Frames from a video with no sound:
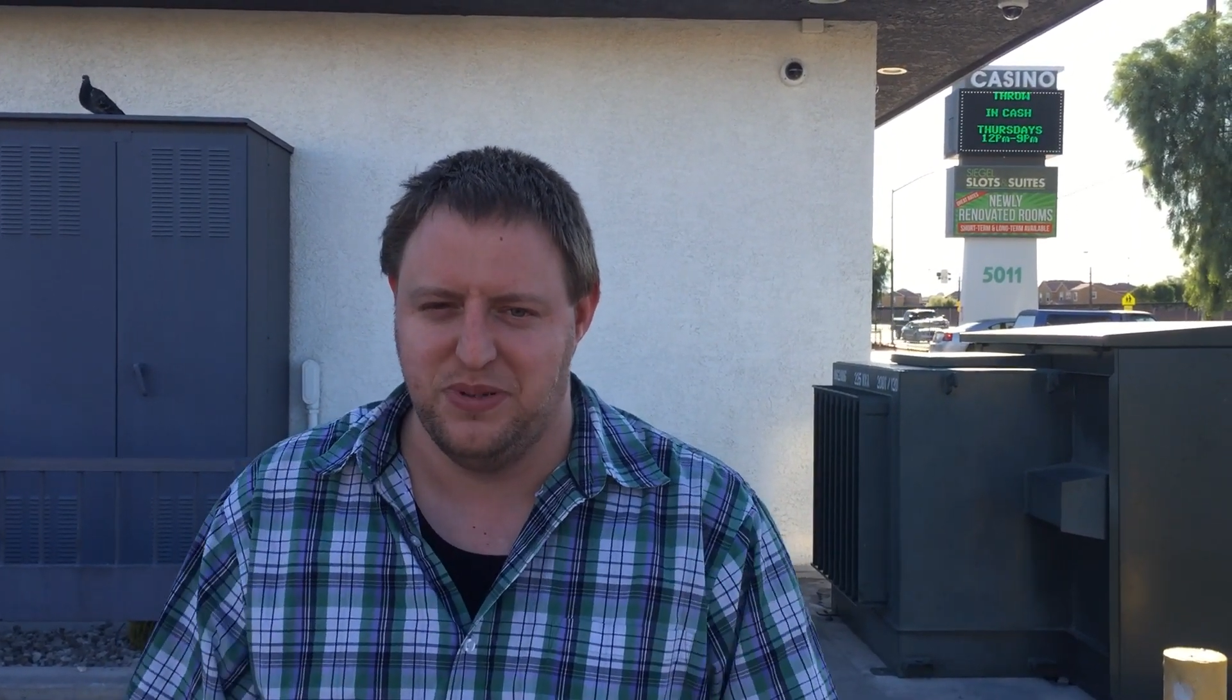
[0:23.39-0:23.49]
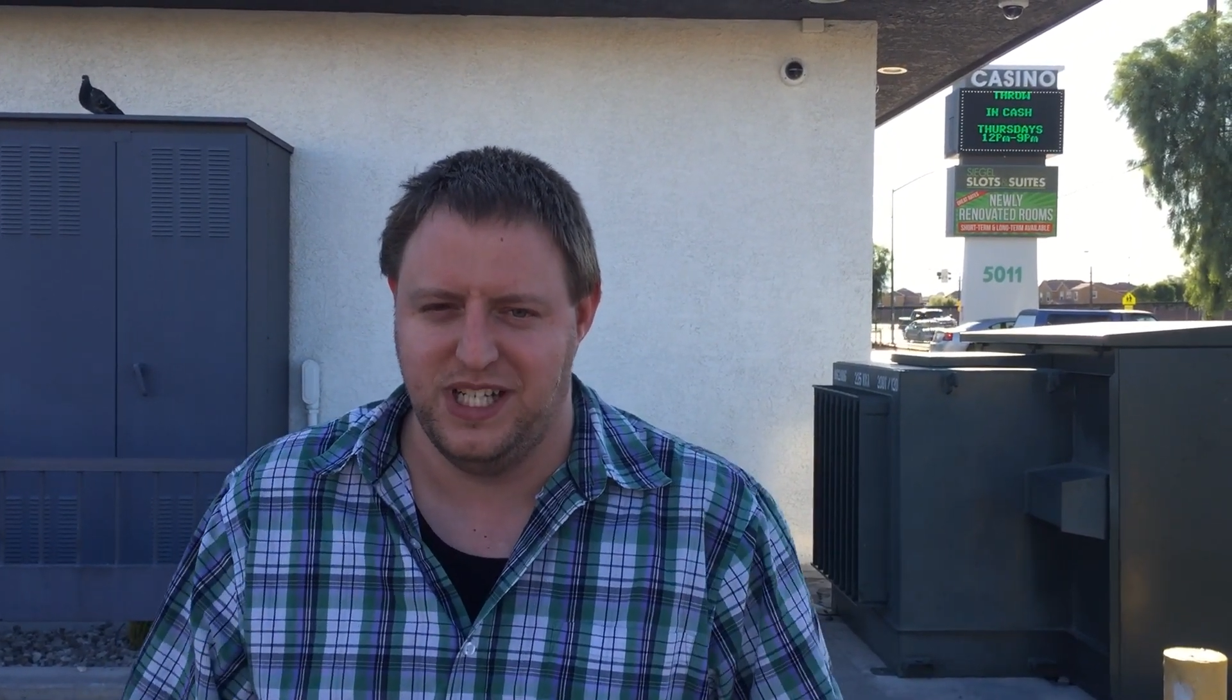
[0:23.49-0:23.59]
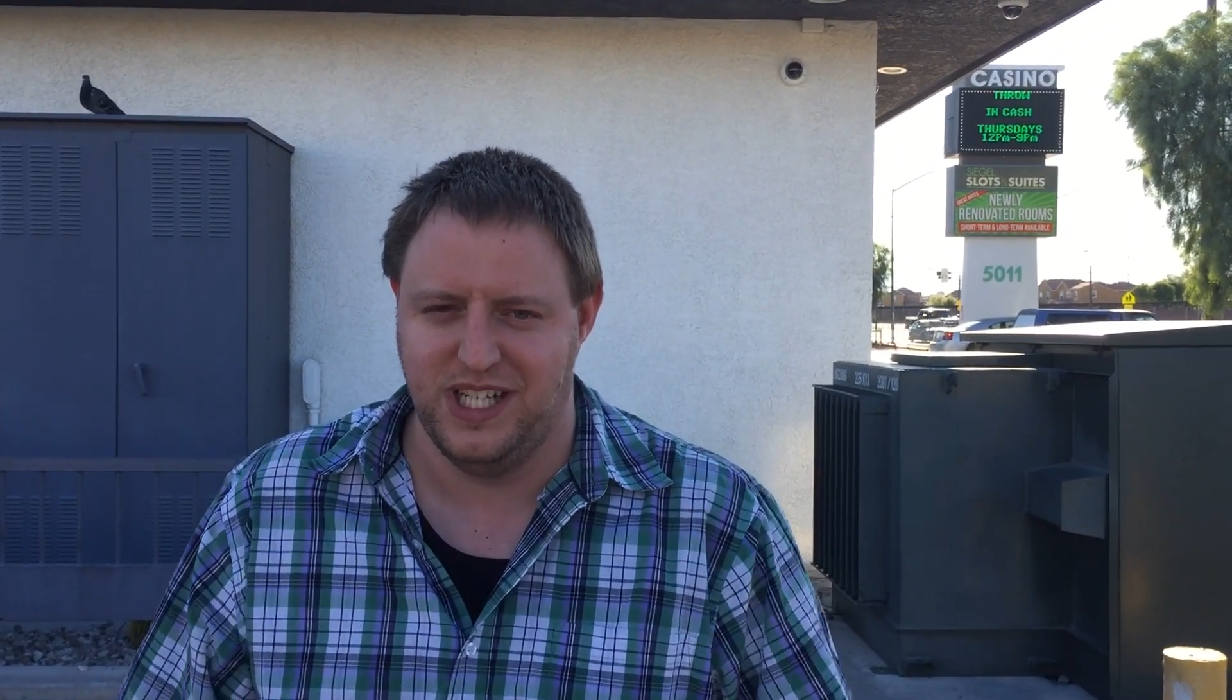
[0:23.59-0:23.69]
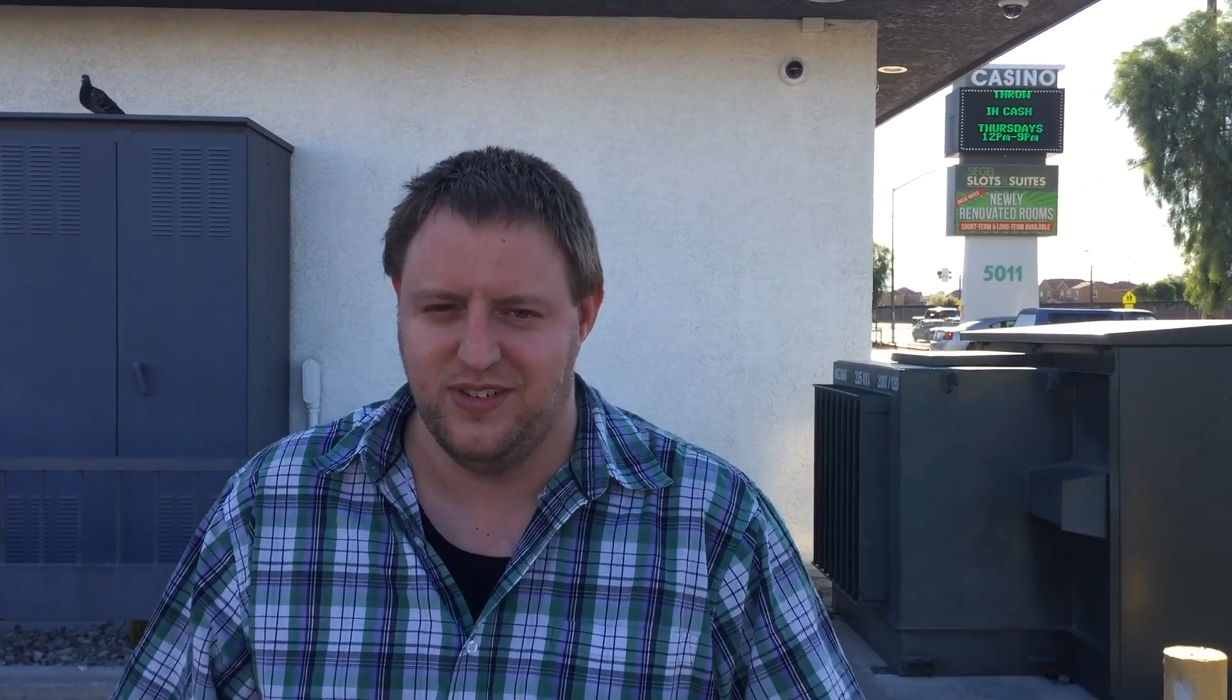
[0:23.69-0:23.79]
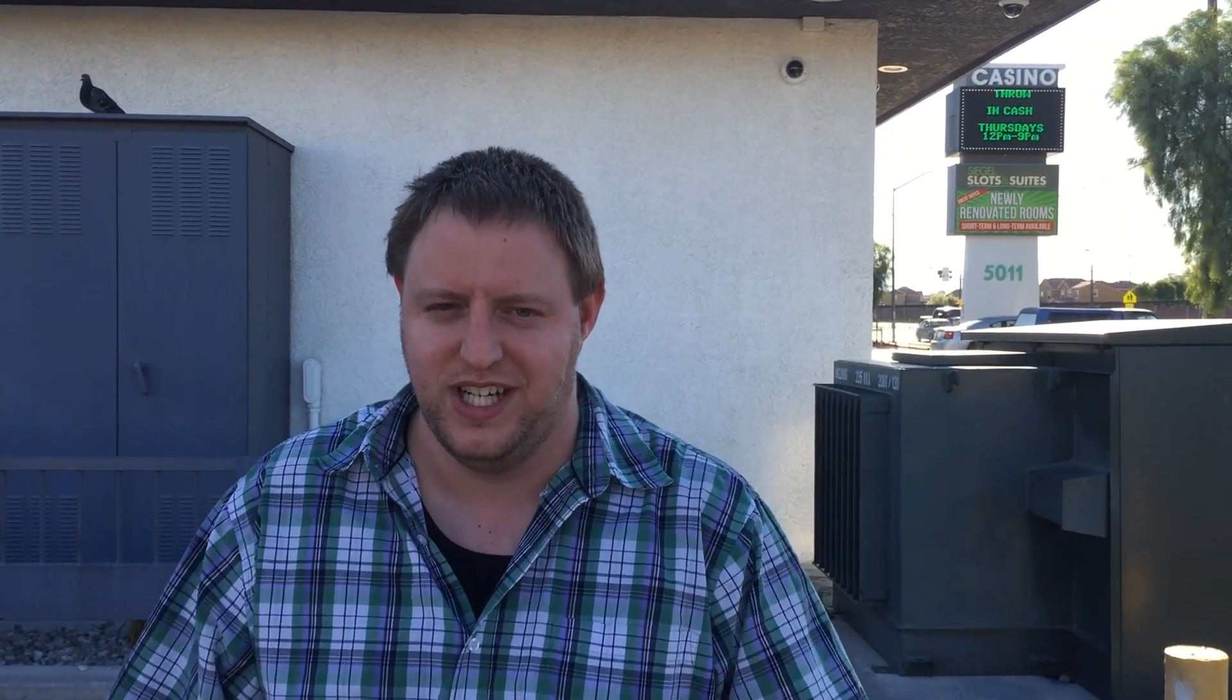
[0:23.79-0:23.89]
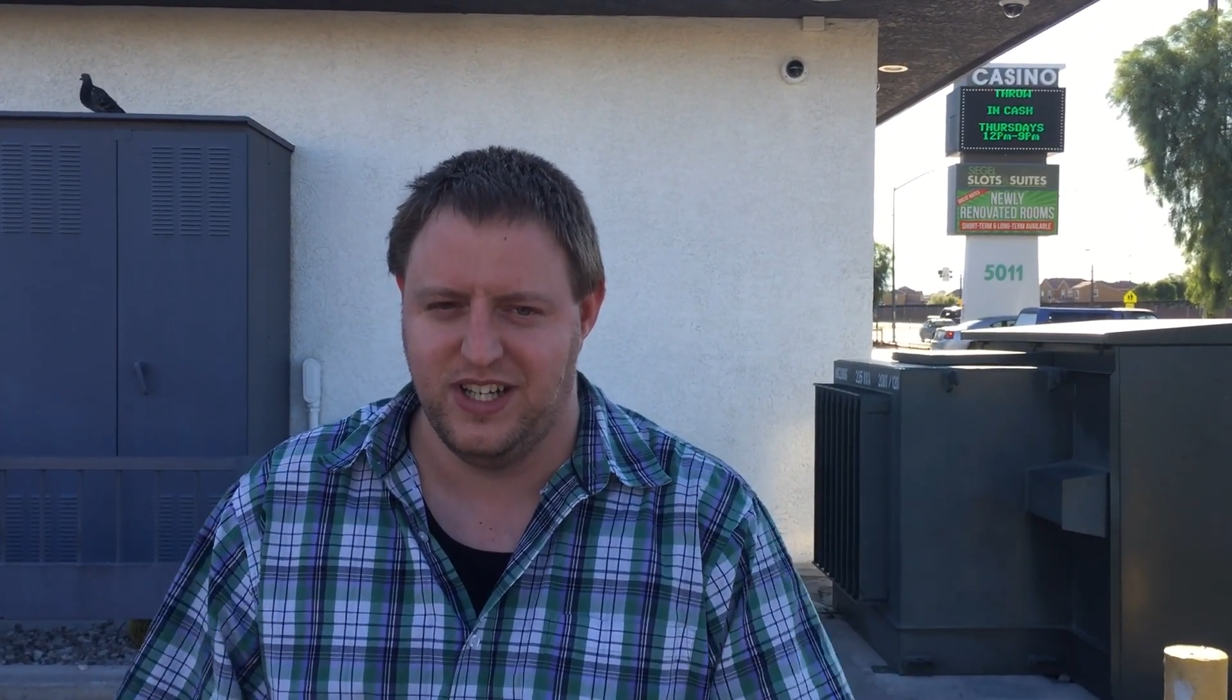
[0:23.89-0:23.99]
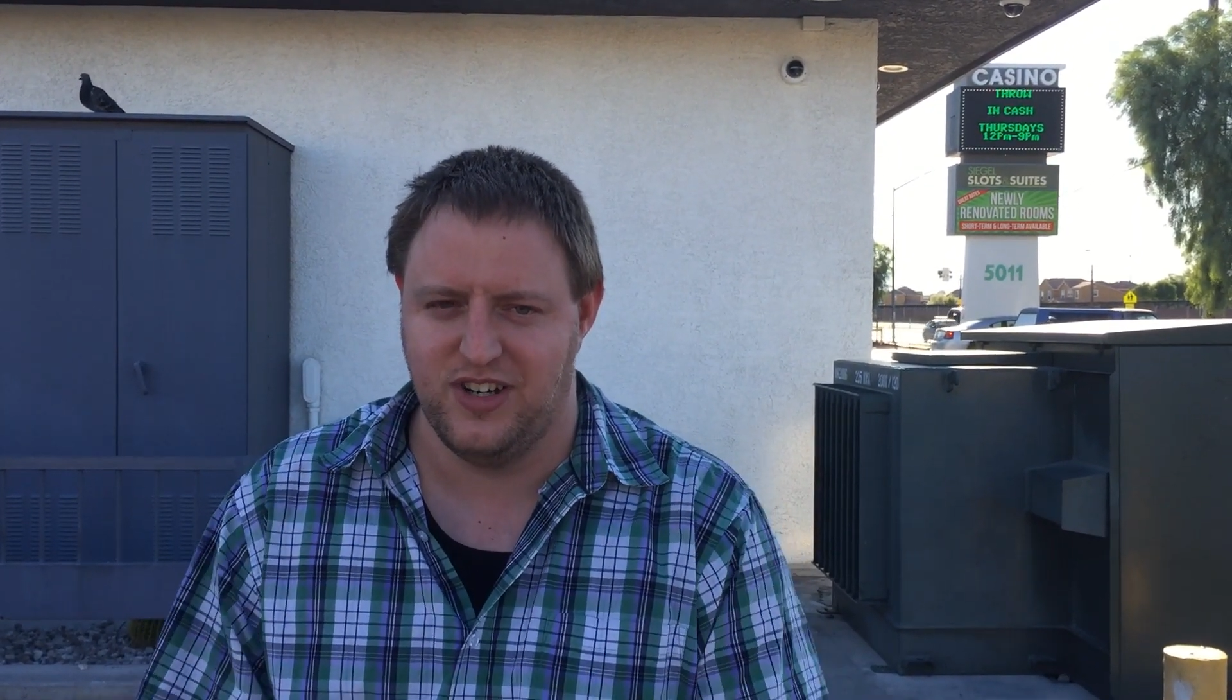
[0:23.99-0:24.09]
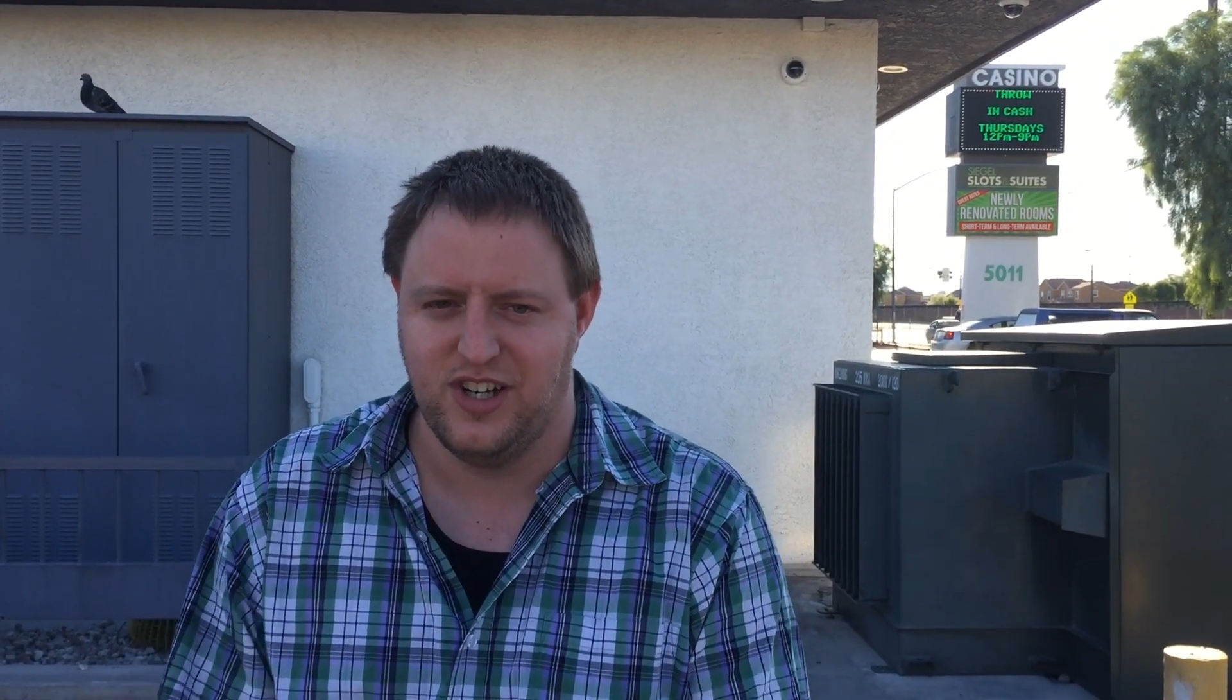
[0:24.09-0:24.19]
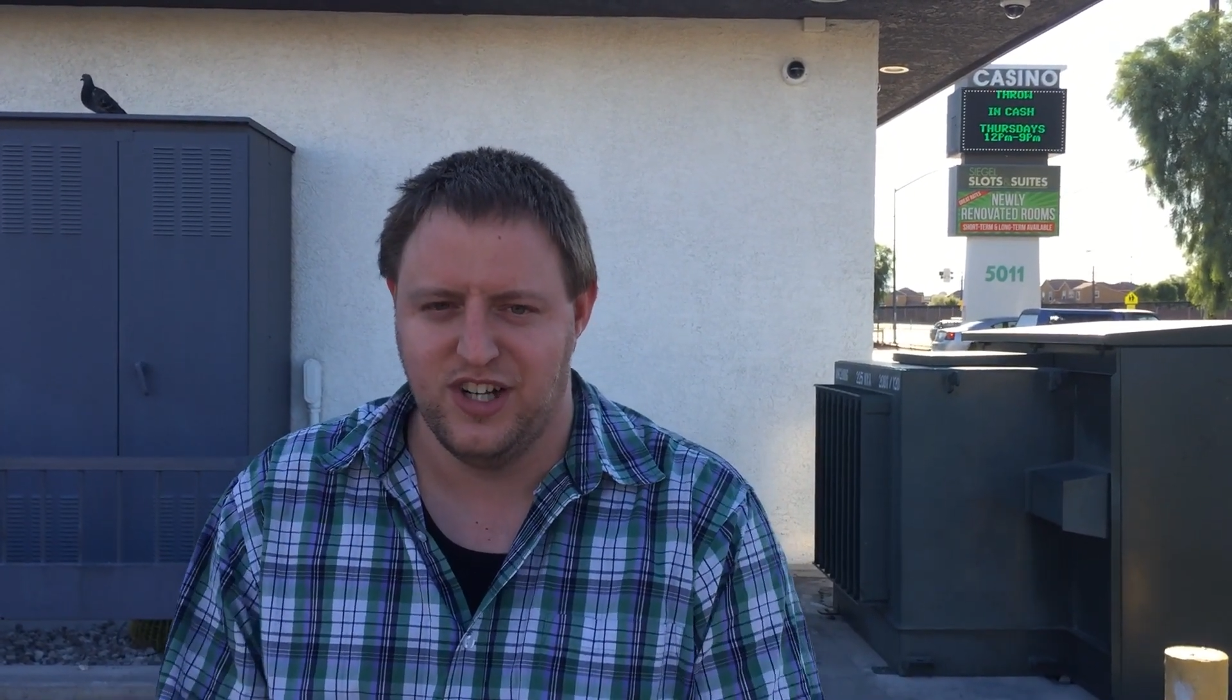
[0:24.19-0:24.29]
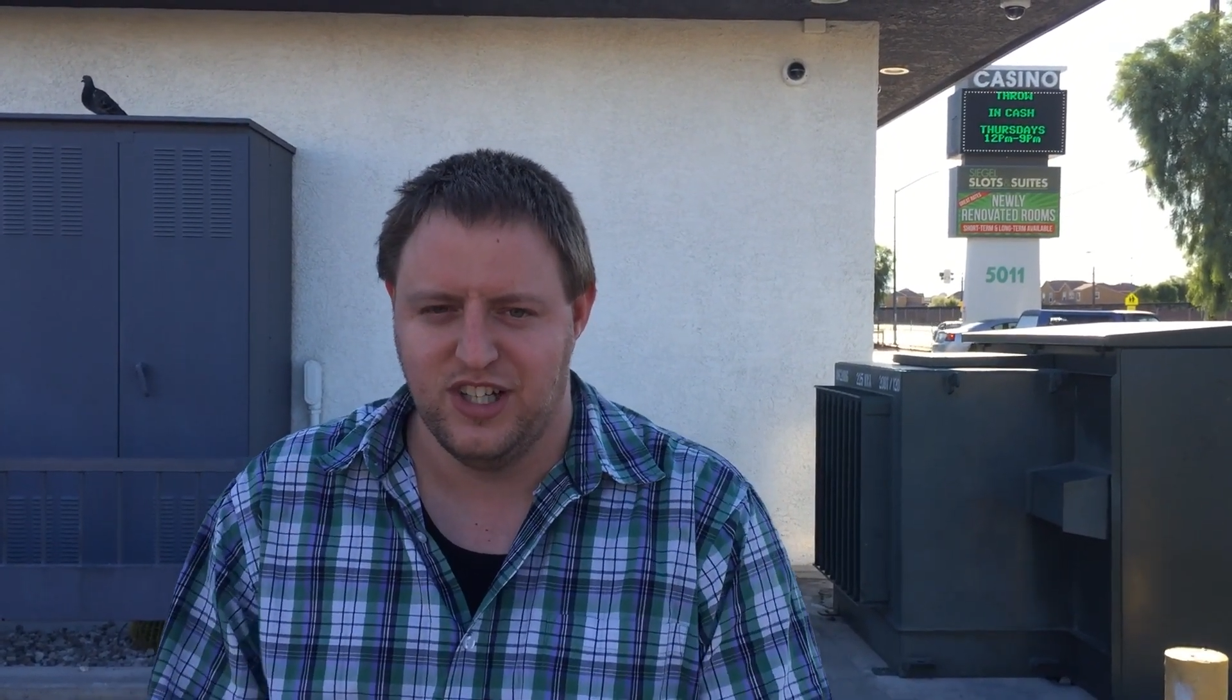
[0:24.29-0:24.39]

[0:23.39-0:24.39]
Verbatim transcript: been here either.